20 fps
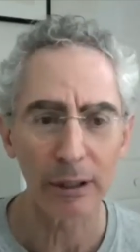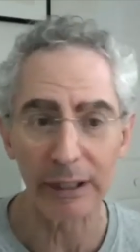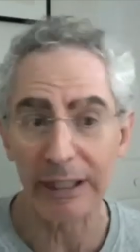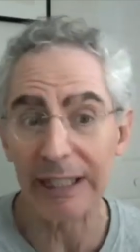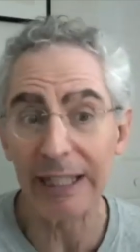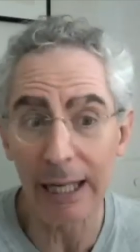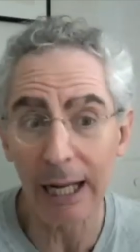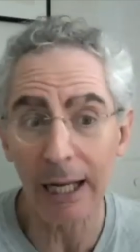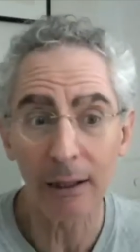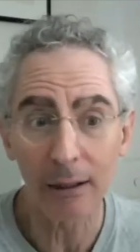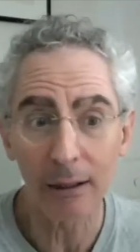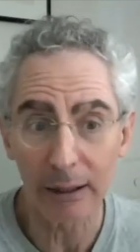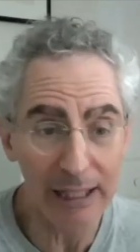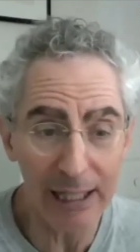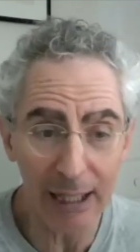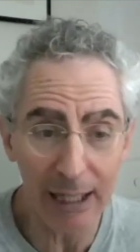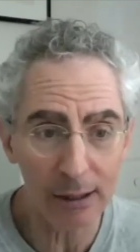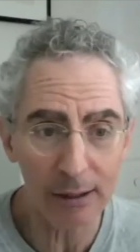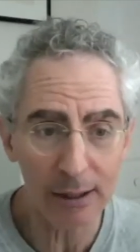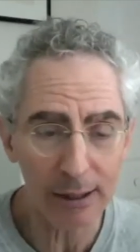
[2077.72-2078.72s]
leading
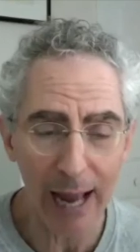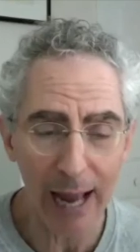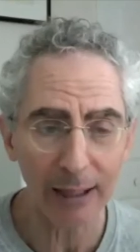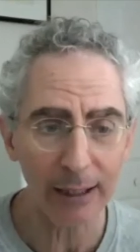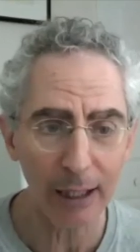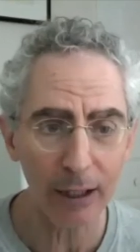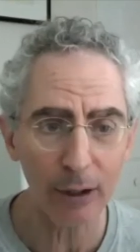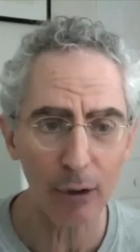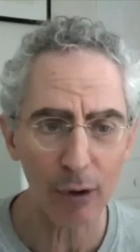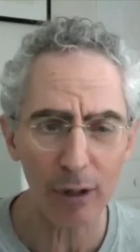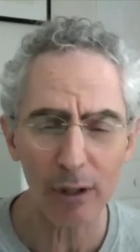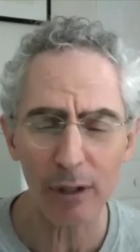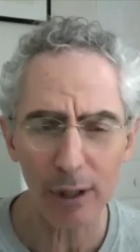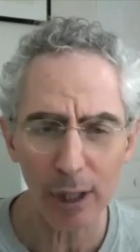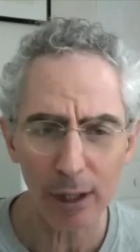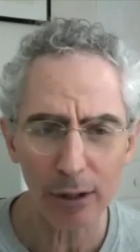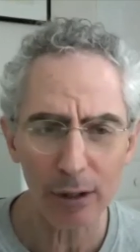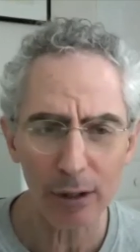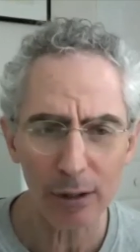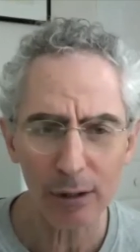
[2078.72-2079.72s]
leading stagnating
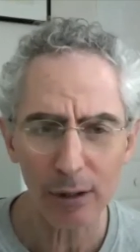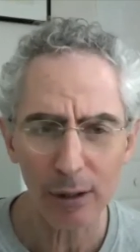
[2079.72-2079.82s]
organizations?